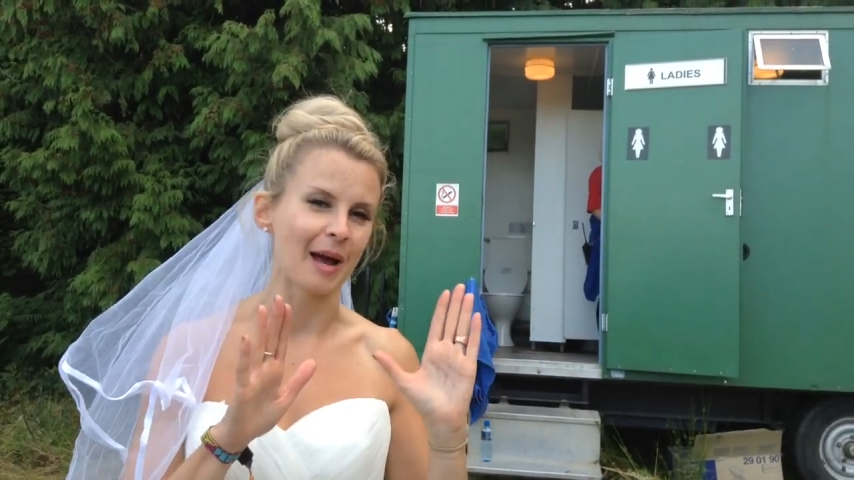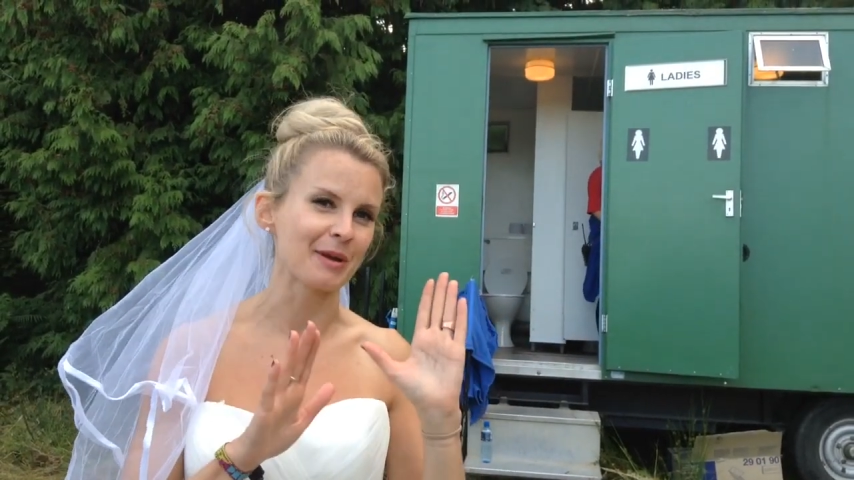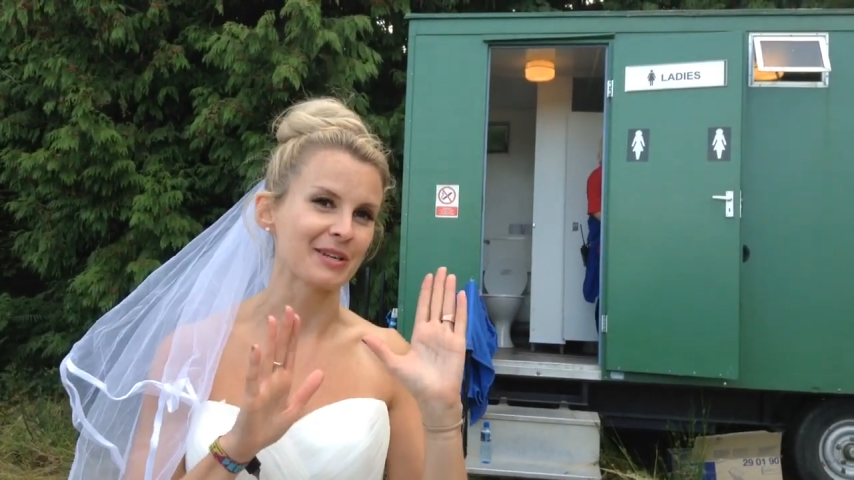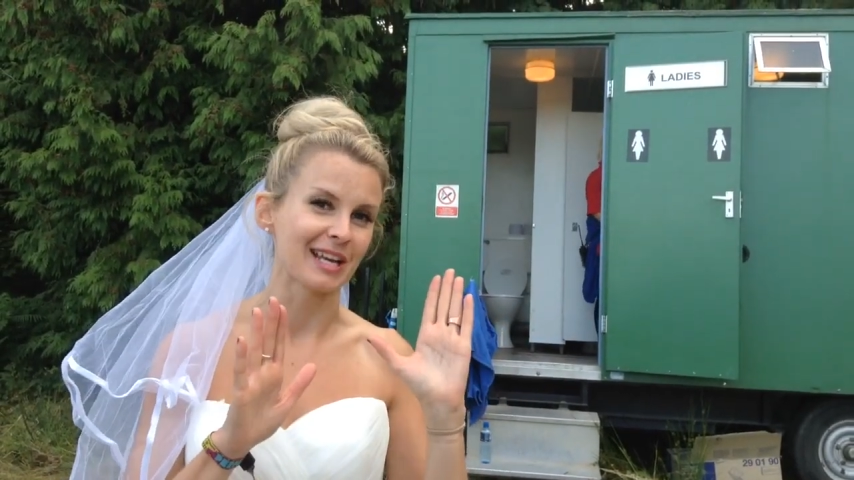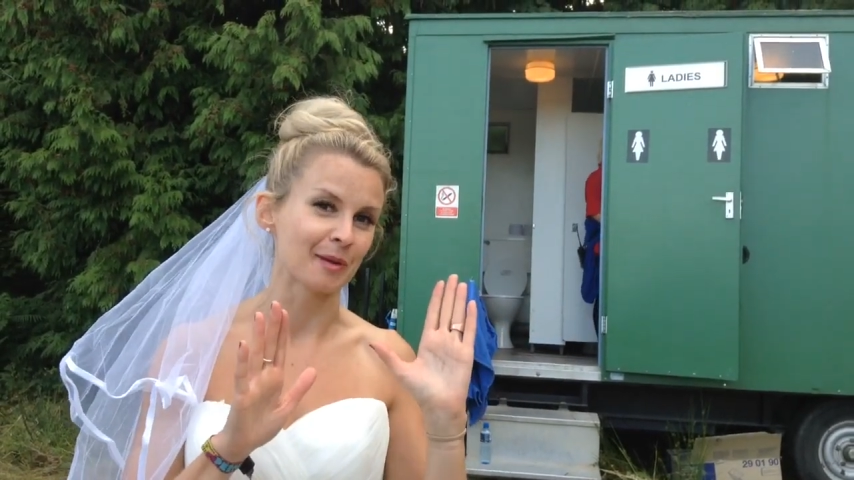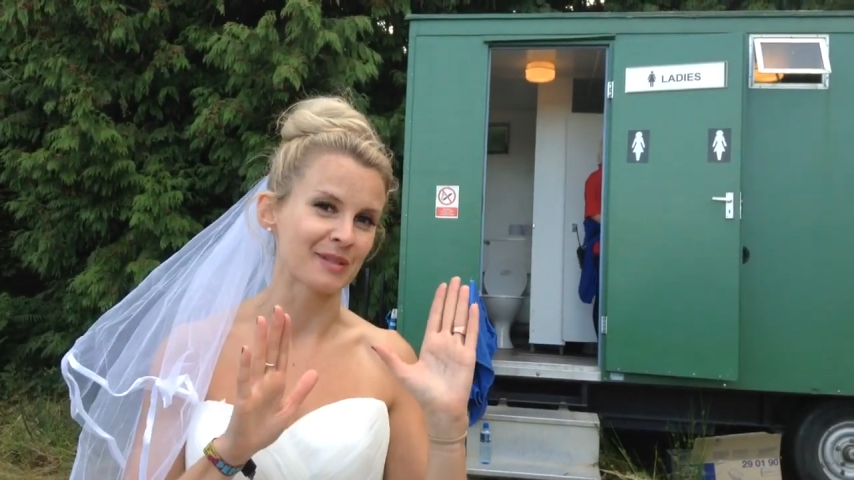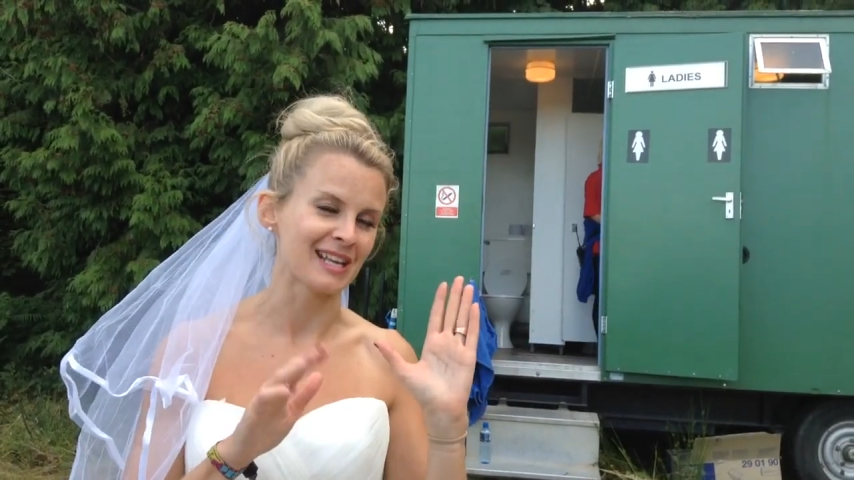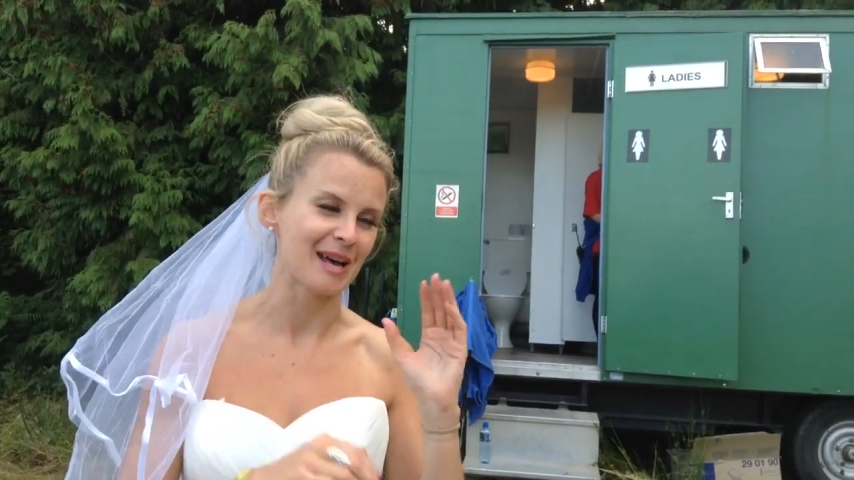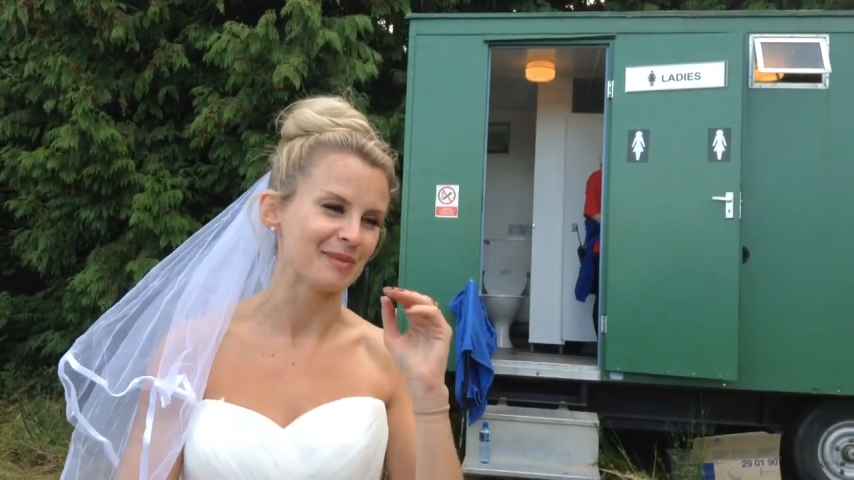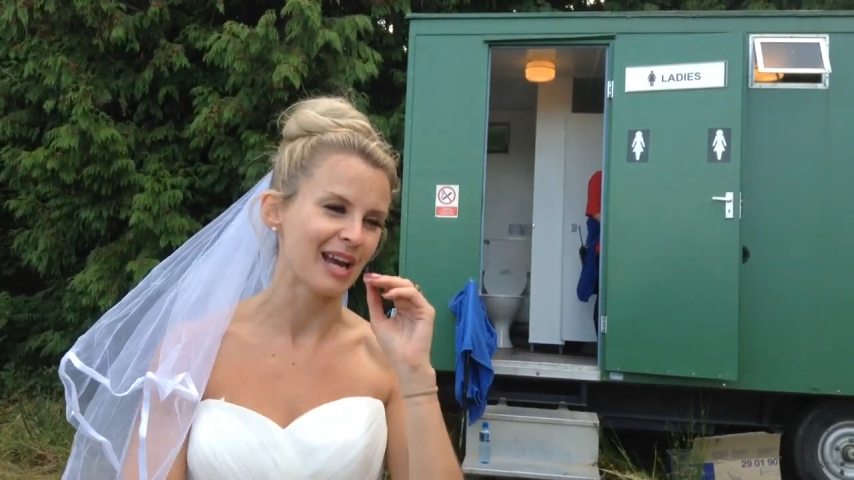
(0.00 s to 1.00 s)
I'm going to get
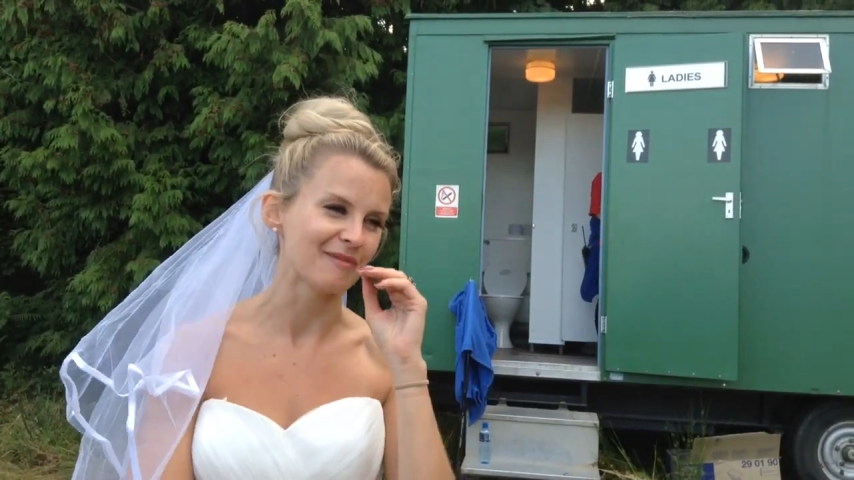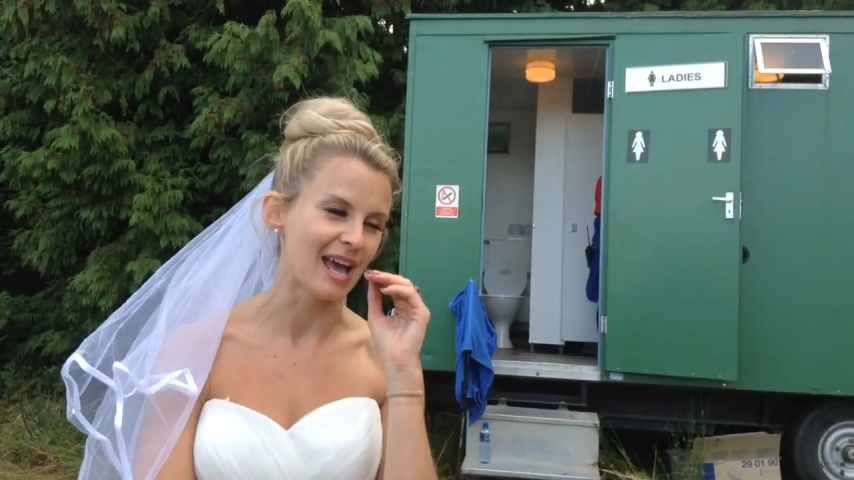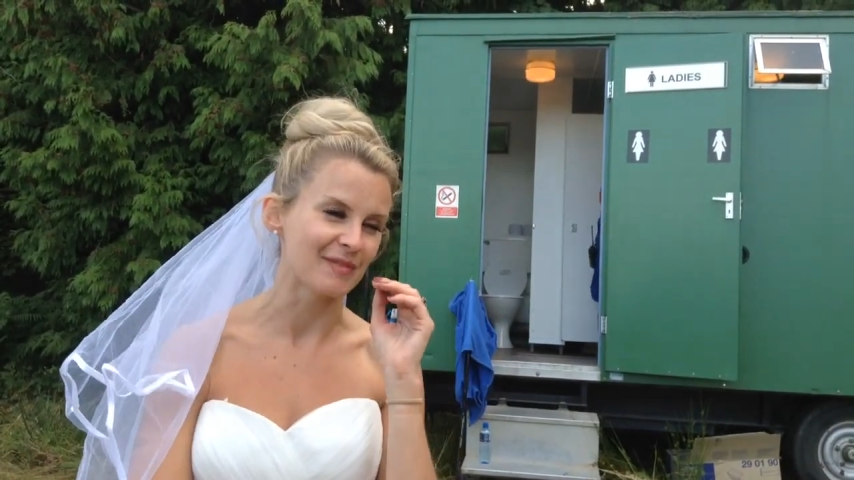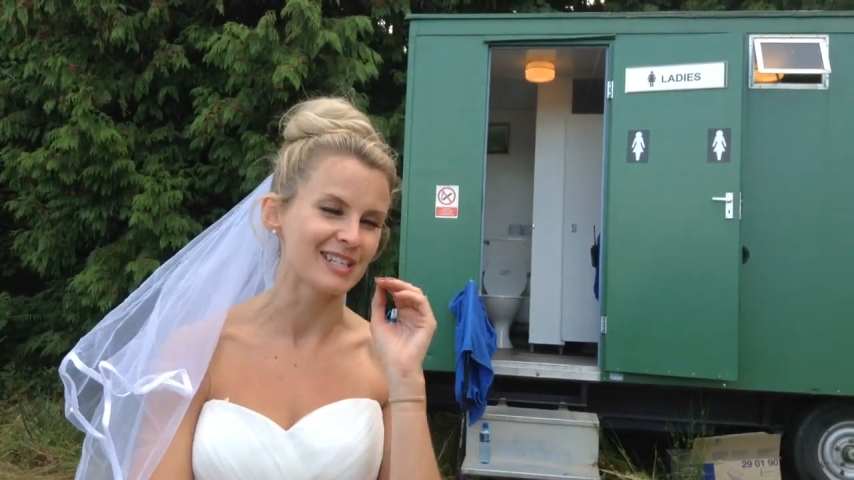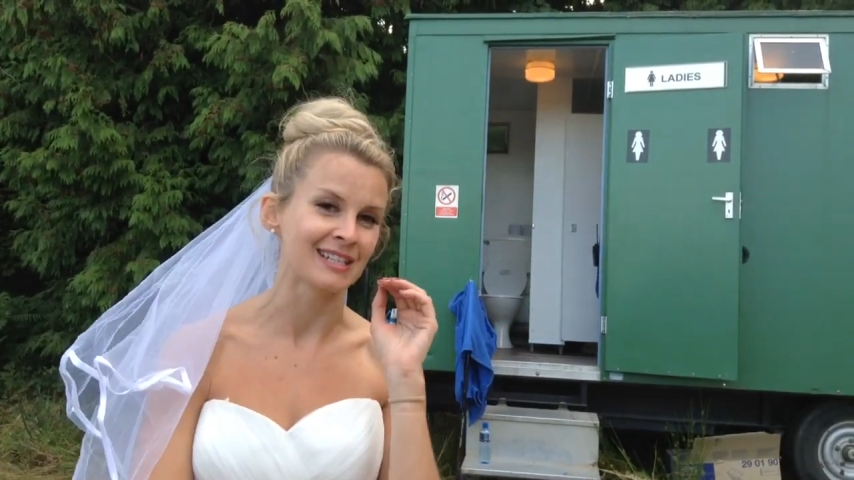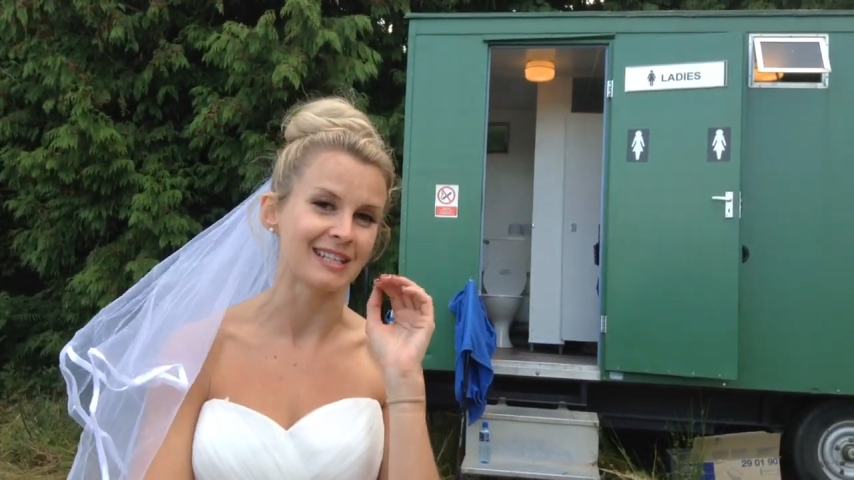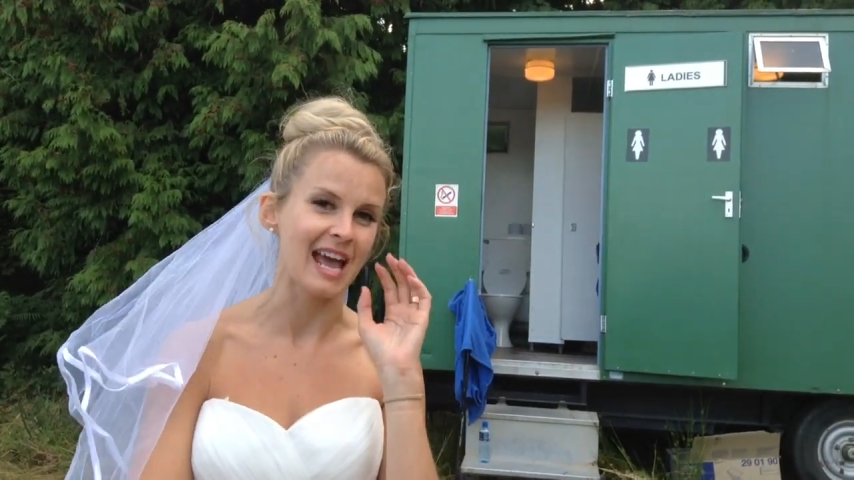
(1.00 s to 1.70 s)
upset, but I've never seen